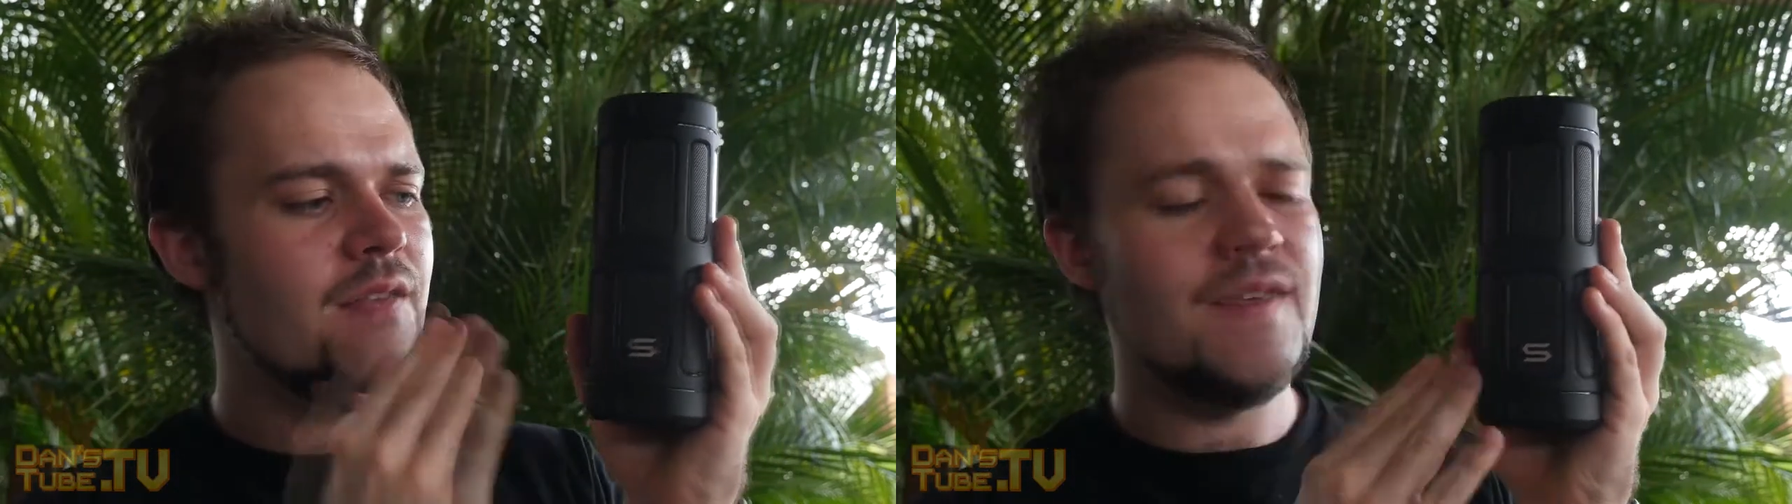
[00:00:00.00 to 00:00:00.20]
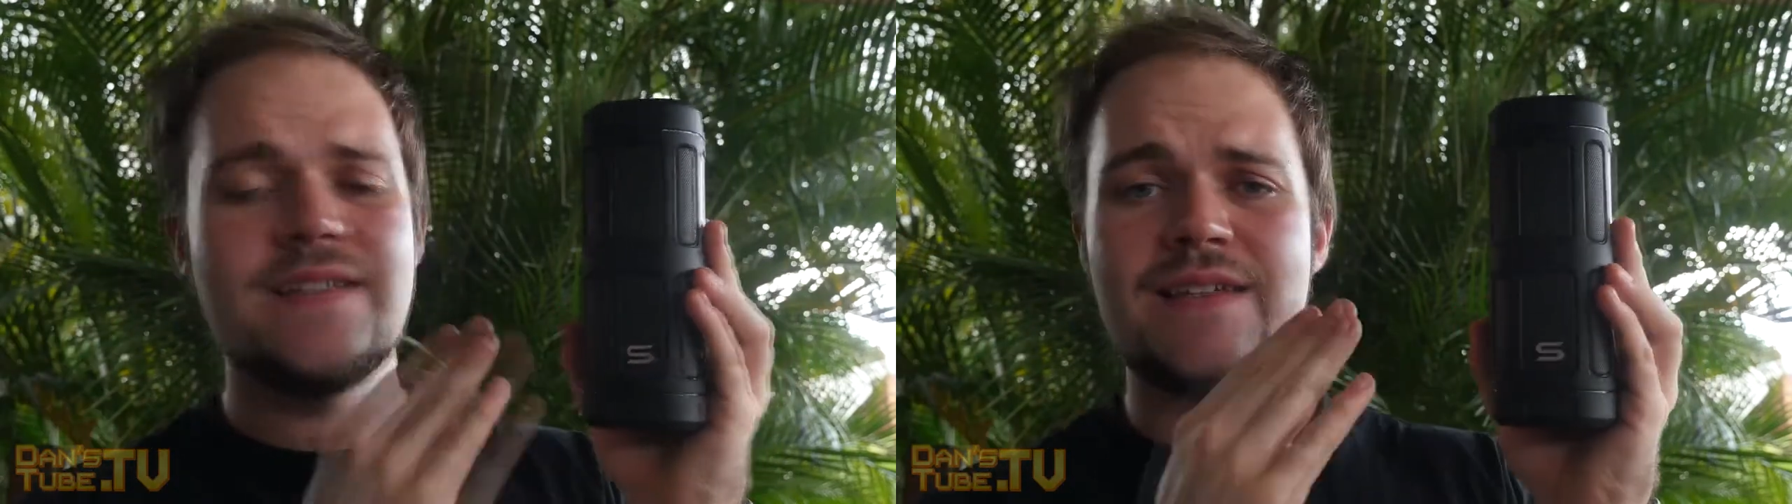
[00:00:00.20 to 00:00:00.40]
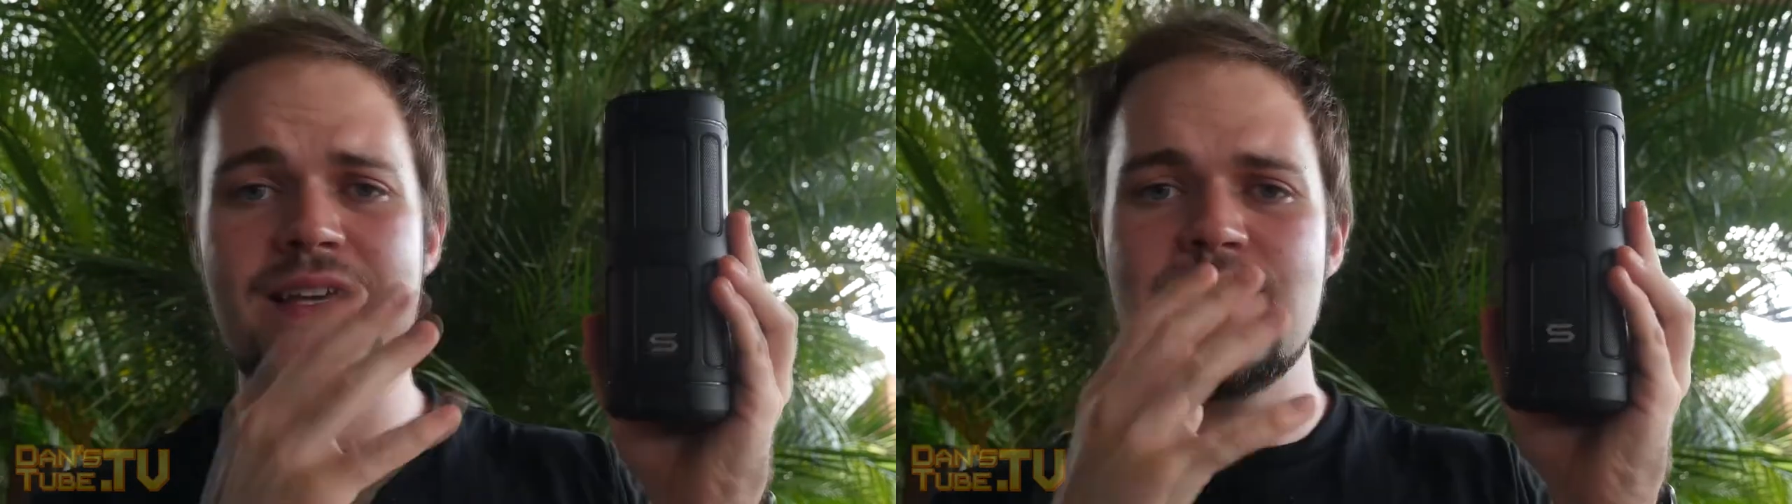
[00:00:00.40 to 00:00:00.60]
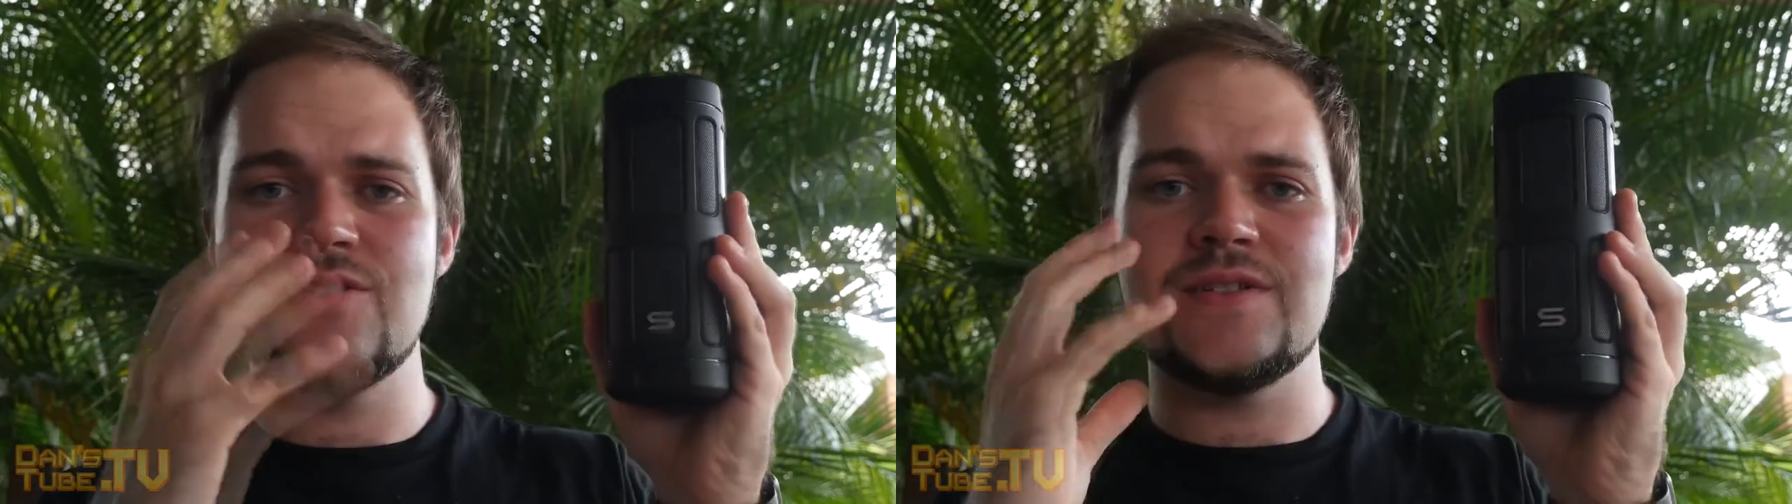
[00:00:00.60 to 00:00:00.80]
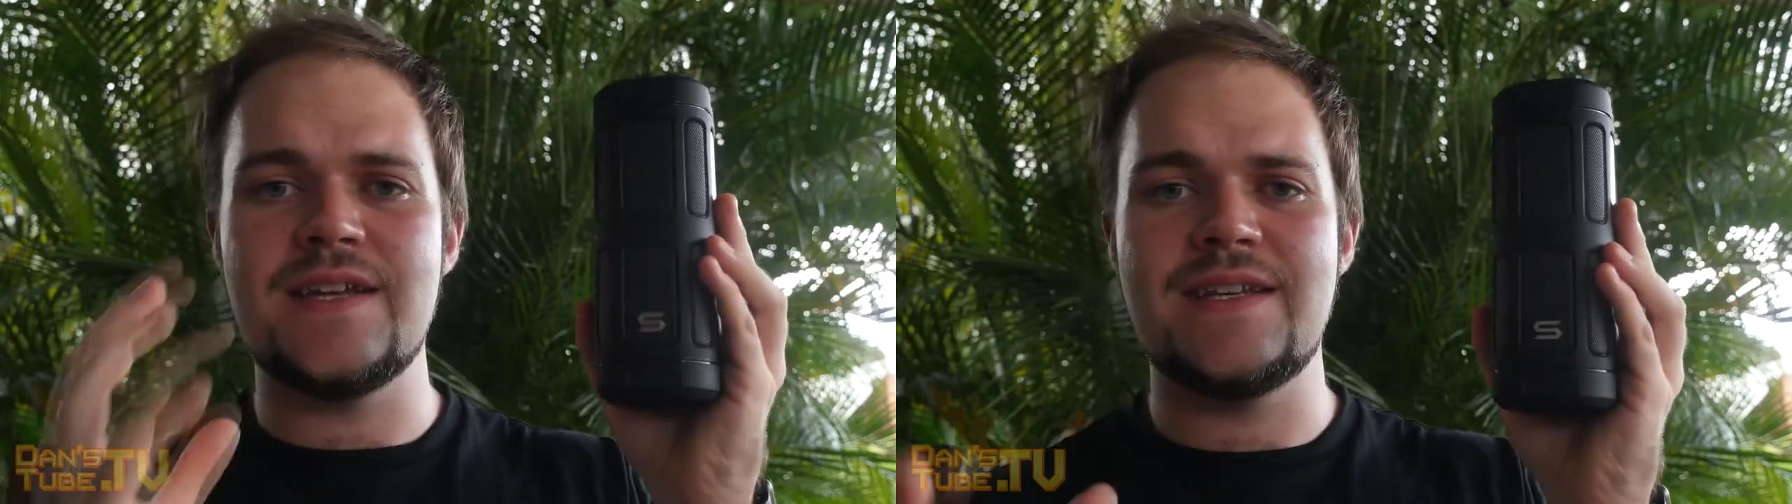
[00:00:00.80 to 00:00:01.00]
This is
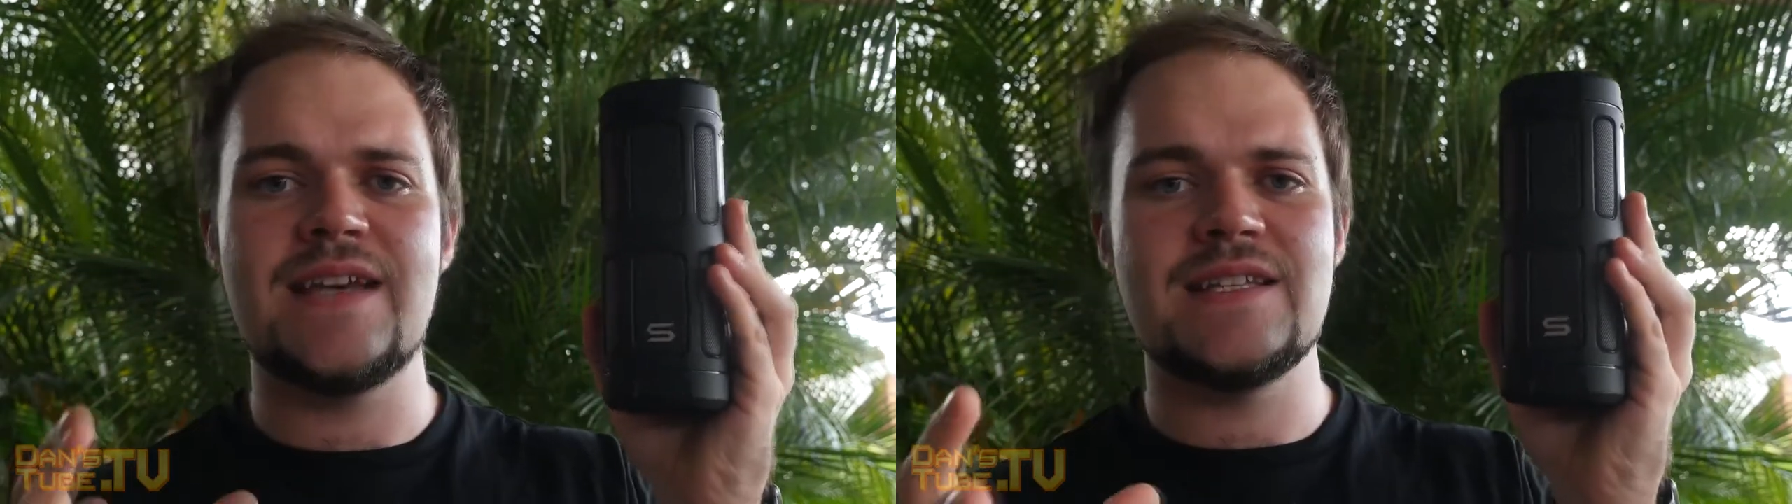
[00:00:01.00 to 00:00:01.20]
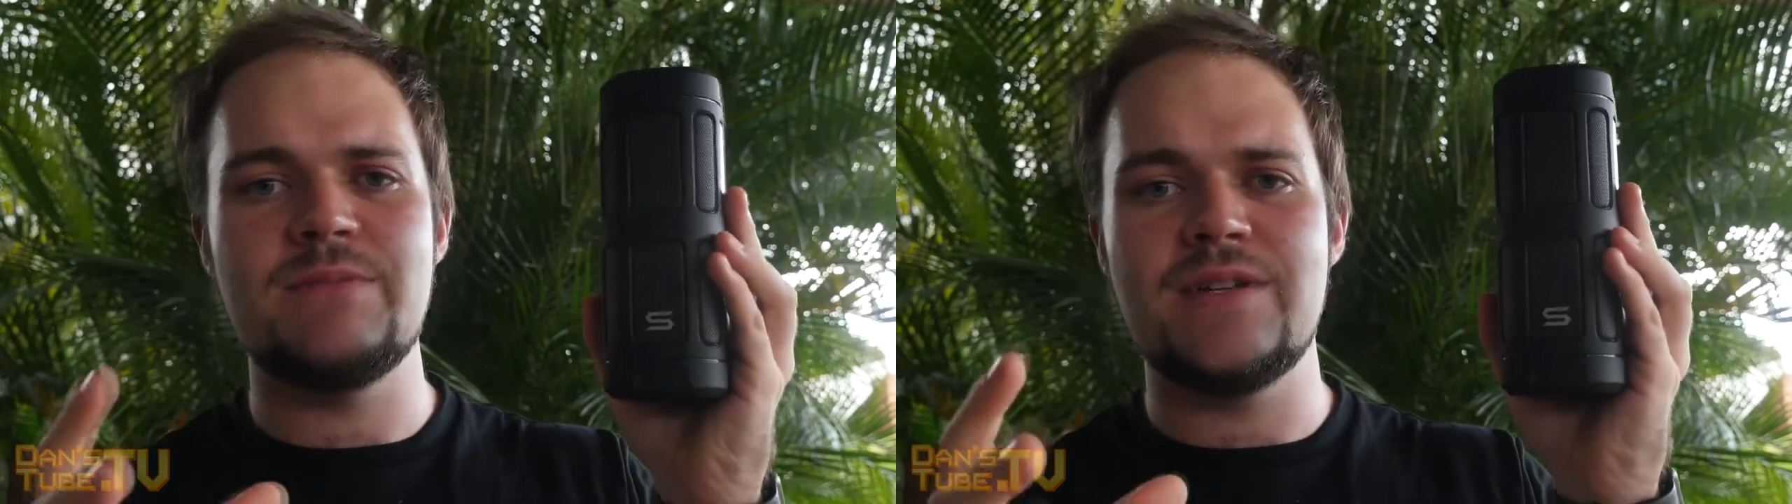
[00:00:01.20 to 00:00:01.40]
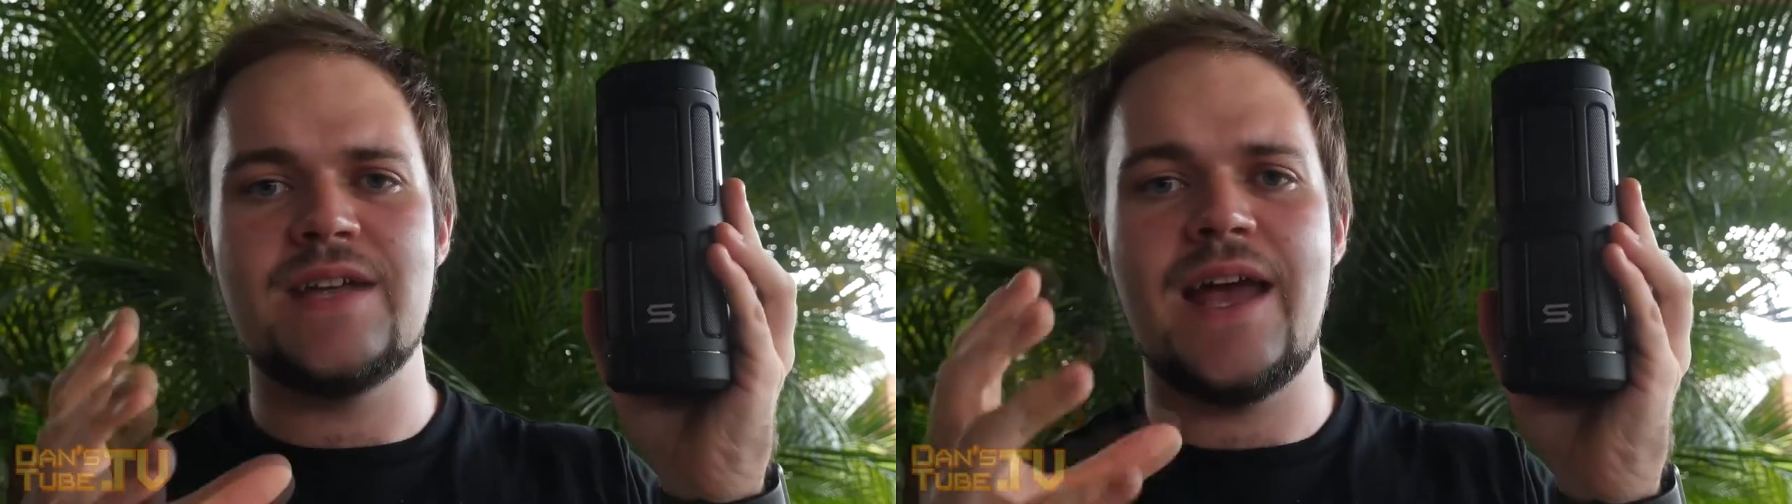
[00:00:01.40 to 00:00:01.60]
just a testament to